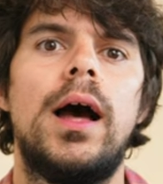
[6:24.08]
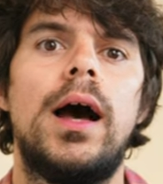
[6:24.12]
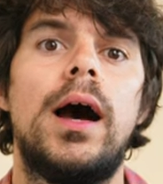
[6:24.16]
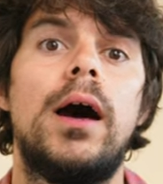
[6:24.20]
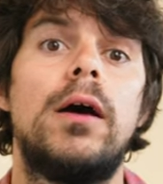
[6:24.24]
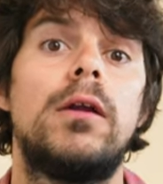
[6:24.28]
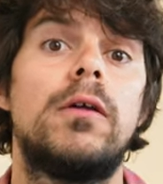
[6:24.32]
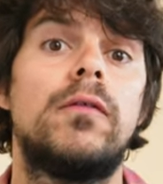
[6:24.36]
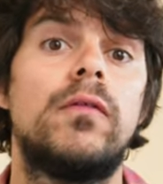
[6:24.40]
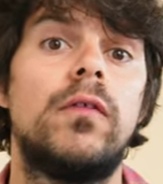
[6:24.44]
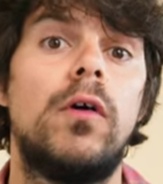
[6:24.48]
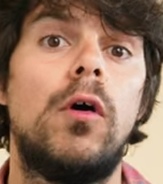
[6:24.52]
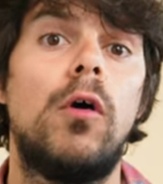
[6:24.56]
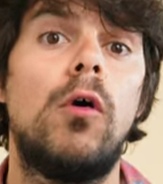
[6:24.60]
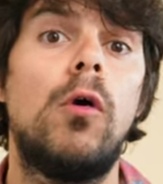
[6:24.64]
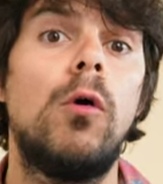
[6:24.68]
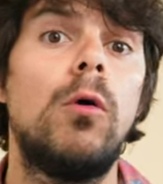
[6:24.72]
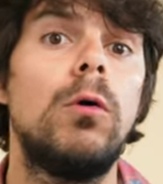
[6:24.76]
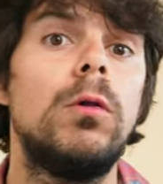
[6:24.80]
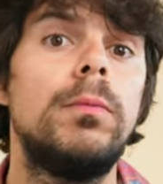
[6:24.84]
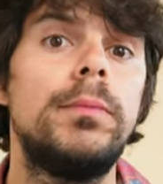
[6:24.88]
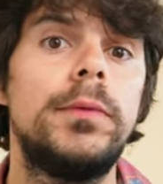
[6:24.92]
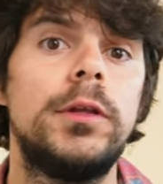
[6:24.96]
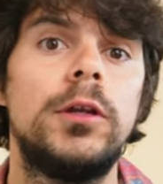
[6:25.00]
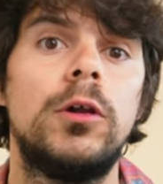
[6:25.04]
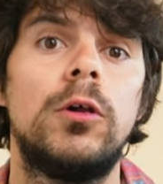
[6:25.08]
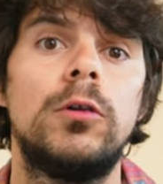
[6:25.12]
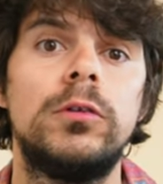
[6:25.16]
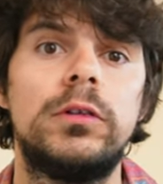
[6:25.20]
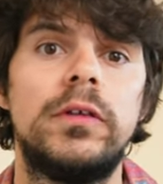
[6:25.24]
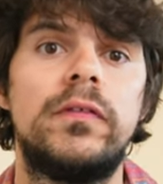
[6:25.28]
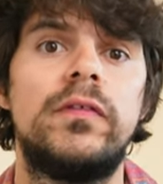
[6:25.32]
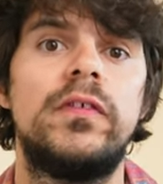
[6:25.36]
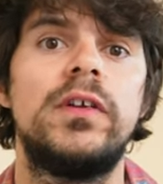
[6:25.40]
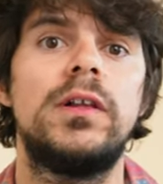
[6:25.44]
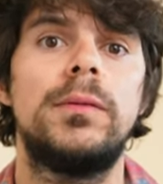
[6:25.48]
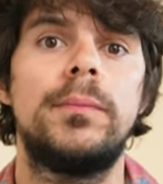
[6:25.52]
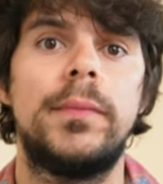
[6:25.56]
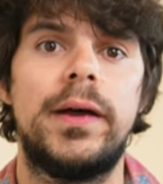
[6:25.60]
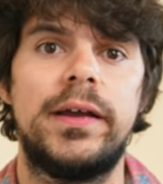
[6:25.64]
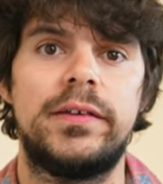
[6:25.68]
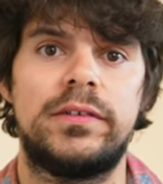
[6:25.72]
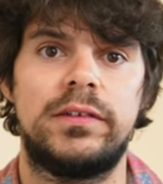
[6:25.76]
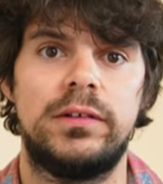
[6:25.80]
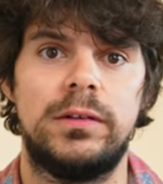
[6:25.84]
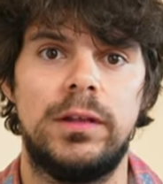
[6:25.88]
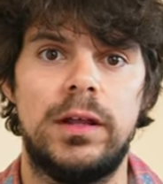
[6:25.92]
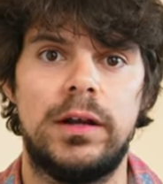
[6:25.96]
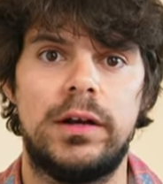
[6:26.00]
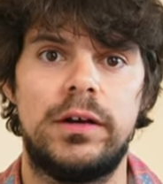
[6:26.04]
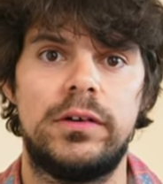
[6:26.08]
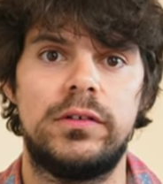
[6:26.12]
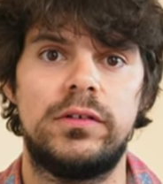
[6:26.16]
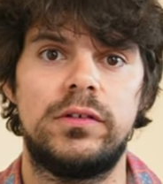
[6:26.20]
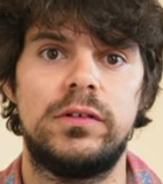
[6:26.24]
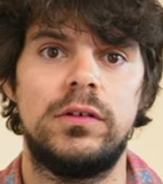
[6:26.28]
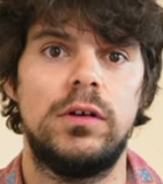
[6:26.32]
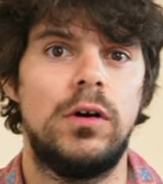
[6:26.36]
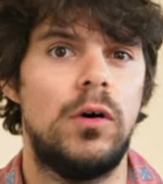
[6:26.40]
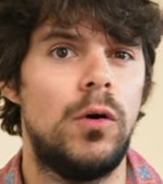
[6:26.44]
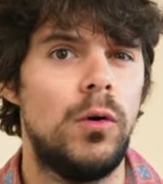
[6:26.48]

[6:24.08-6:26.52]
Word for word: Out of all Minolta film SLRs,